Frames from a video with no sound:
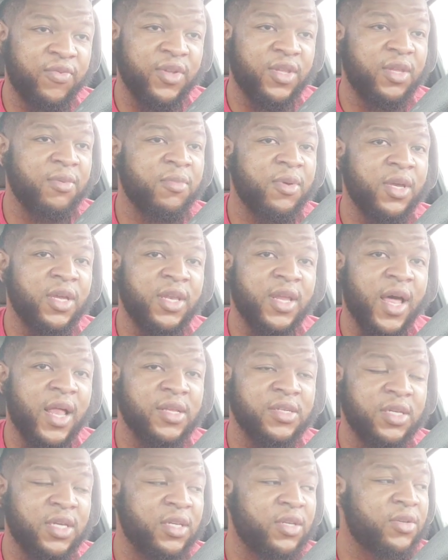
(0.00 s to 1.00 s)
$50 million
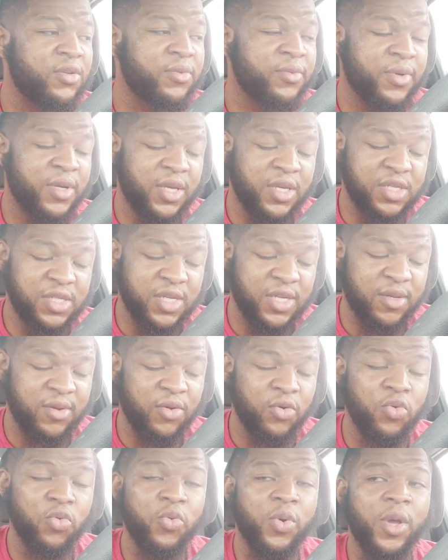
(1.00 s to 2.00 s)
getting in the ring. Shit,
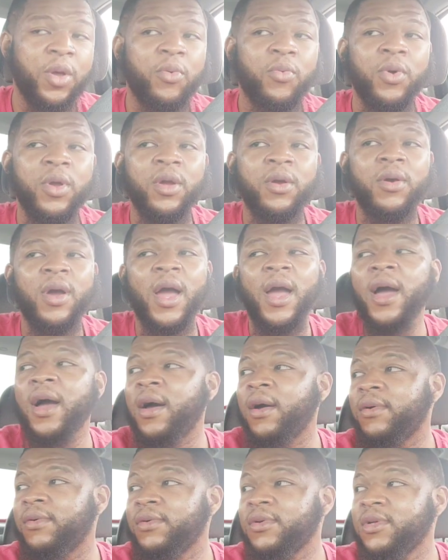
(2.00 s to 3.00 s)
who, where, and
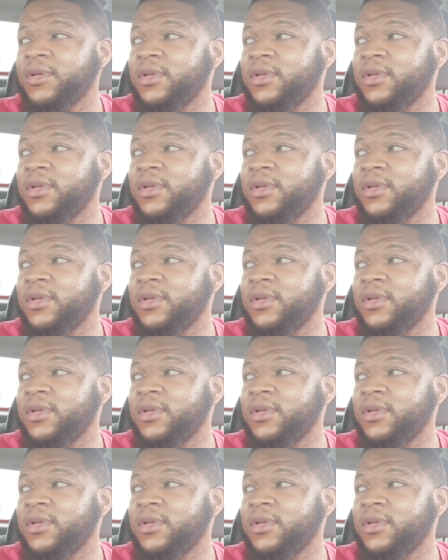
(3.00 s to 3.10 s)
how?